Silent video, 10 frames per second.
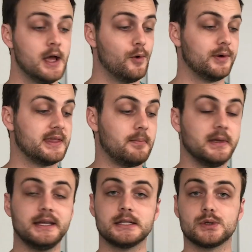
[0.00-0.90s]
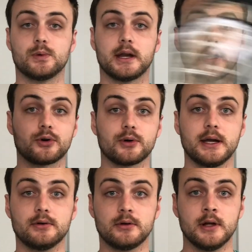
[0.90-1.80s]
What that means is when I
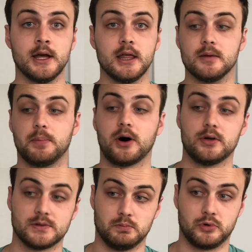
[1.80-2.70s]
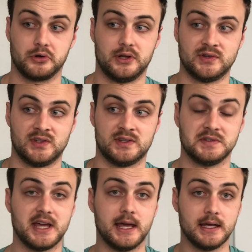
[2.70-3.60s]
cradle, the ball is more or less
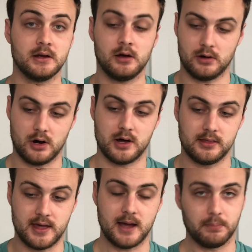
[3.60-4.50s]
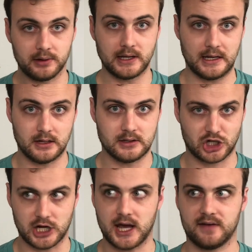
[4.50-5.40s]
staying on that plane of the
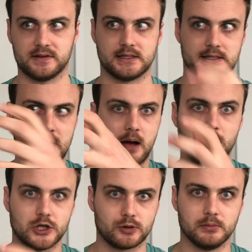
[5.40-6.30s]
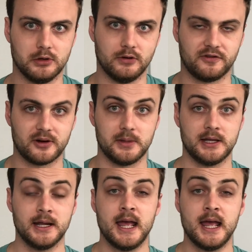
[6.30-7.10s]
shaft. It's not much removed from it.